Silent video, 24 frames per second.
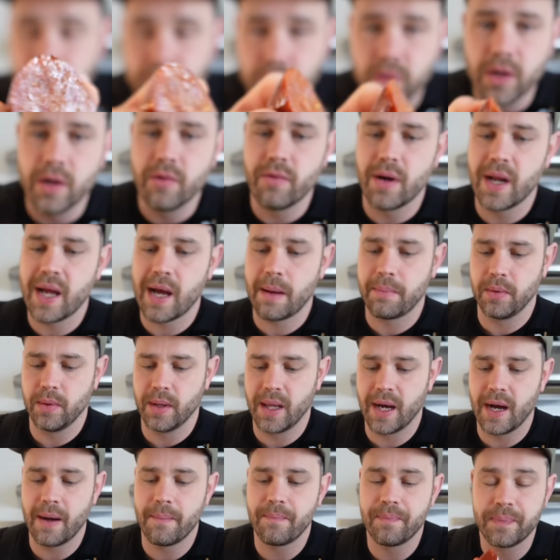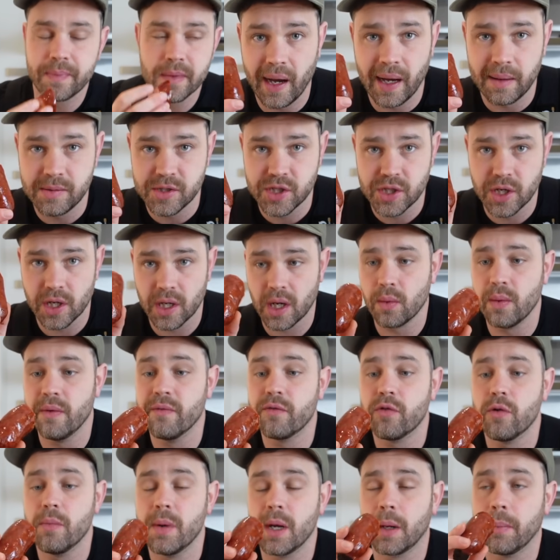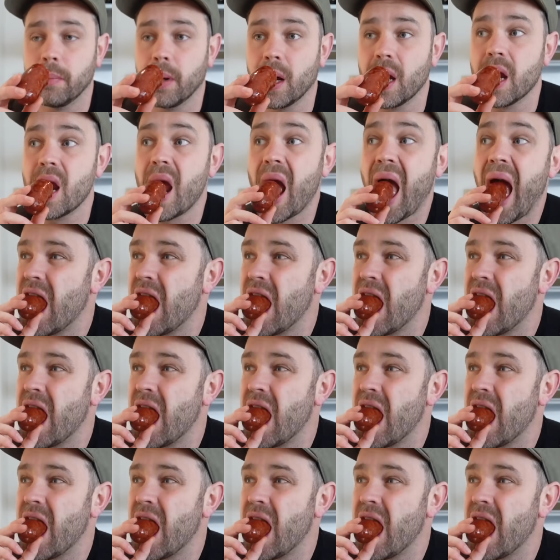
Really, really happy with that. I'm just gonna go in for a big bite.